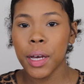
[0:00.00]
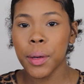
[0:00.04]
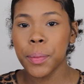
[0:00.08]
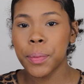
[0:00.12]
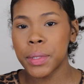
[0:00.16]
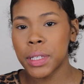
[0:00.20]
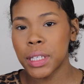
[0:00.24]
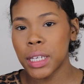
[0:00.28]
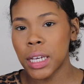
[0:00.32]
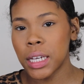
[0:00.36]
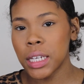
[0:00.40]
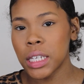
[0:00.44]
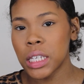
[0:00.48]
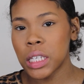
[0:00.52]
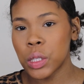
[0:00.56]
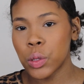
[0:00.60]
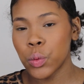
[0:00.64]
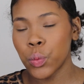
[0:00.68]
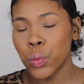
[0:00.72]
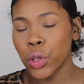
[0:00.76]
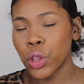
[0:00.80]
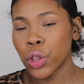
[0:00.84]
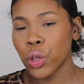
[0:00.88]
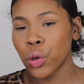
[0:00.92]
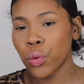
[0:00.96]

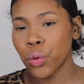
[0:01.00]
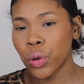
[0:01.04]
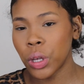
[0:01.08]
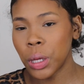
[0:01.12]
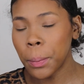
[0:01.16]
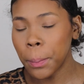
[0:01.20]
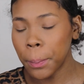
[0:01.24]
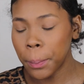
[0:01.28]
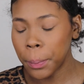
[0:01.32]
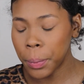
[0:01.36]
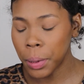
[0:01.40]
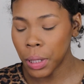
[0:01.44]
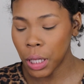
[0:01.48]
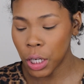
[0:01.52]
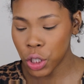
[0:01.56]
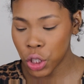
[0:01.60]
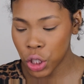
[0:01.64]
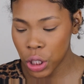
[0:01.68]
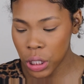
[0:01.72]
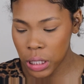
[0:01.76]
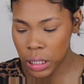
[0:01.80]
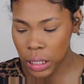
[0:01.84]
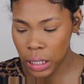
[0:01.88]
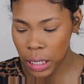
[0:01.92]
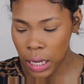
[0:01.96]
obsessed with cream
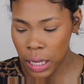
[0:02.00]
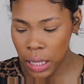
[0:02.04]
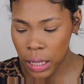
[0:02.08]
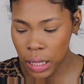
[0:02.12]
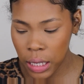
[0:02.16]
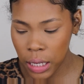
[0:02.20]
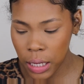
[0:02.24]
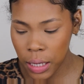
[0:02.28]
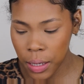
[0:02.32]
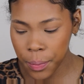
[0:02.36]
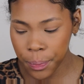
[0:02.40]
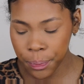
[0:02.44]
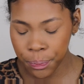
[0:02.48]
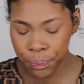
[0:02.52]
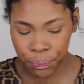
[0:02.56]
blushes lately,